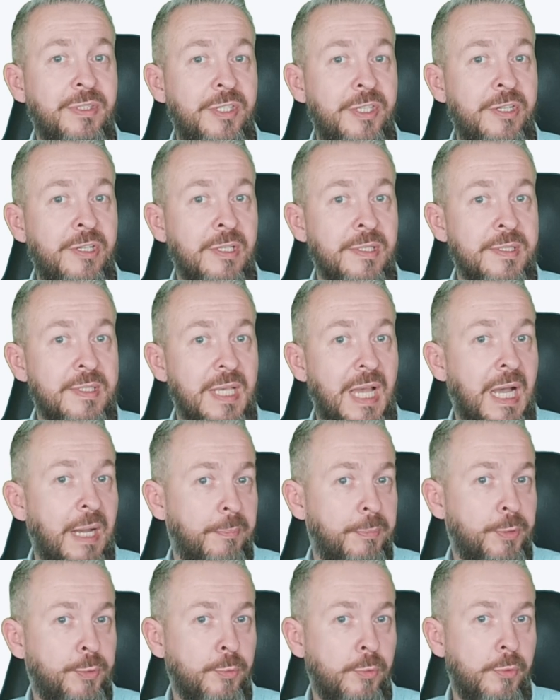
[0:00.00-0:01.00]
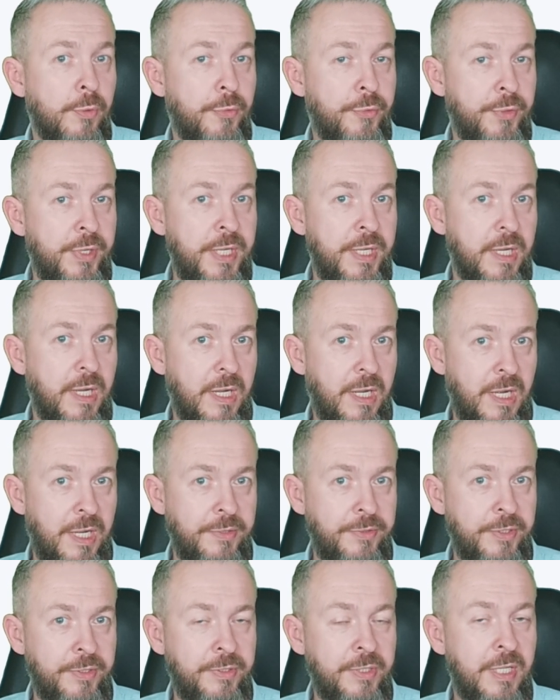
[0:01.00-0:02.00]
materials up to
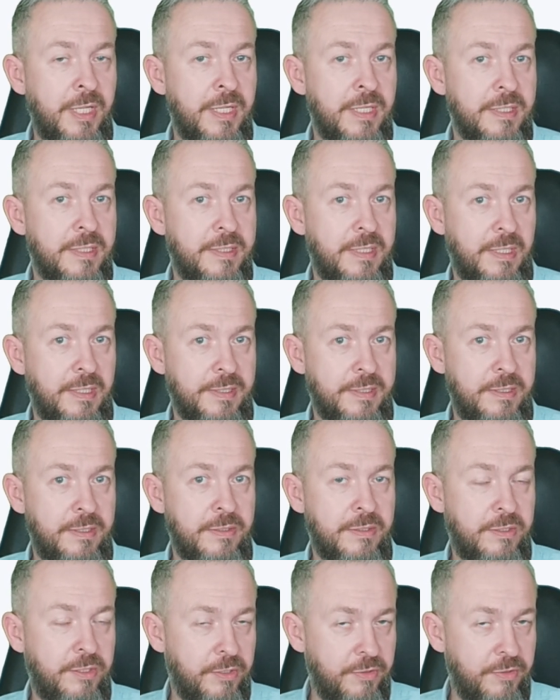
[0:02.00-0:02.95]
300 Celsius